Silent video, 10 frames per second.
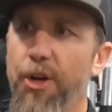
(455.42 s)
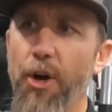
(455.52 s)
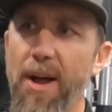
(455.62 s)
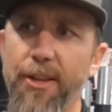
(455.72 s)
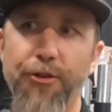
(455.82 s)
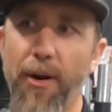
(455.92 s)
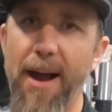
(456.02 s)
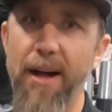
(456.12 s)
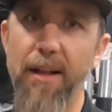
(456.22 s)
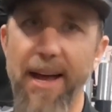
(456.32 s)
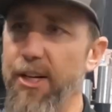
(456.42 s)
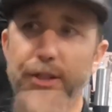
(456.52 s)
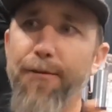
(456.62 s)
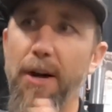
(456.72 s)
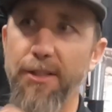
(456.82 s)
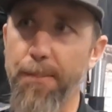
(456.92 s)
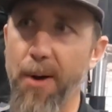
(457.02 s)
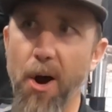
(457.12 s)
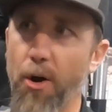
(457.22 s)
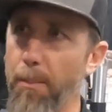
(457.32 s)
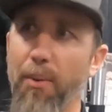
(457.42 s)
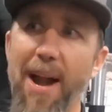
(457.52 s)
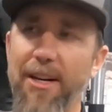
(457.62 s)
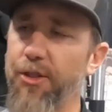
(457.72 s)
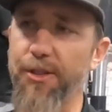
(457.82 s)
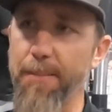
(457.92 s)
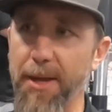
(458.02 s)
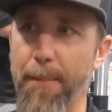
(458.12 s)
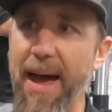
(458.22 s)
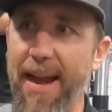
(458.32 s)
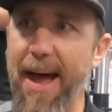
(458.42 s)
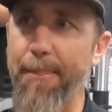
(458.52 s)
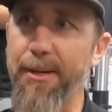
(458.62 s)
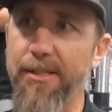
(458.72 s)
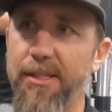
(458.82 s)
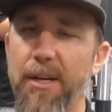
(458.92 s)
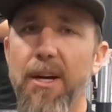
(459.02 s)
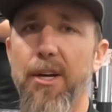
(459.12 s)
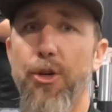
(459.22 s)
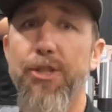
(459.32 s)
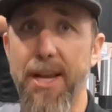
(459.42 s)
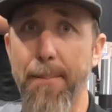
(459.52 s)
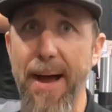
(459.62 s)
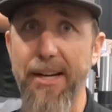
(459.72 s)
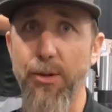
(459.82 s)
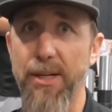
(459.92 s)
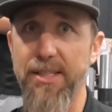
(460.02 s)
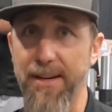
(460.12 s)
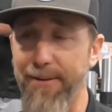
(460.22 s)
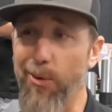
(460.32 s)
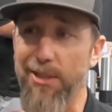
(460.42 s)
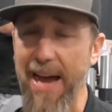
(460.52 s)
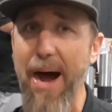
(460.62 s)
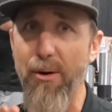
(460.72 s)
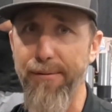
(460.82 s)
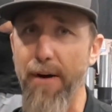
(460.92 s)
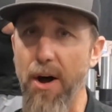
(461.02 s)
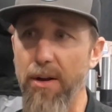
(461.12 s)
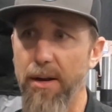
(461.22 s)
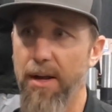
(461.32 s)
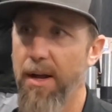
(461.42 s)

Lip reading: you're on the trail and it just falls apart or breaks or something bad happens, you send it back to us. If it was our fault,